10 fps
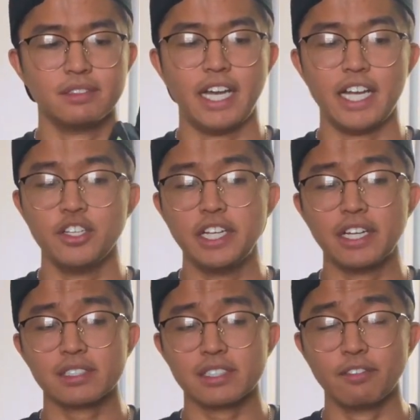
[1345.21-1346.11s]
and you need
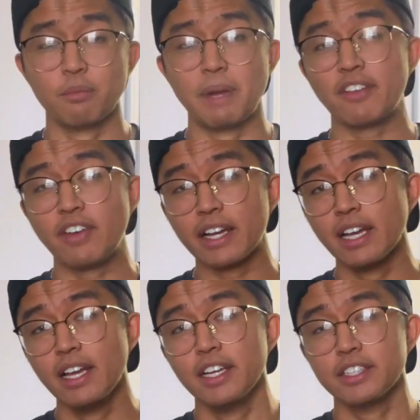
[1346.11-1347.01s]
a slimmer backpack,
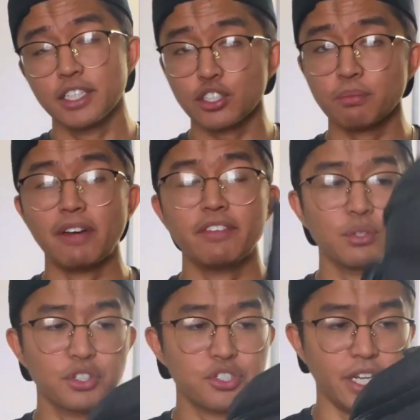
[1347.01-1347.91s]
this will probably
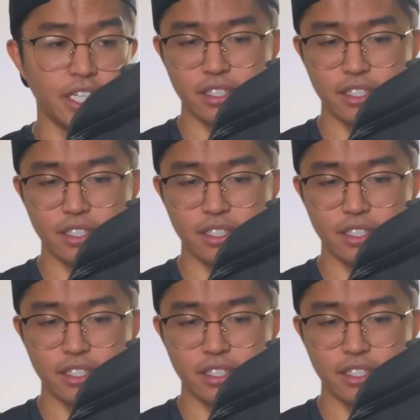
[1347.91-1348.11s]
do the trick.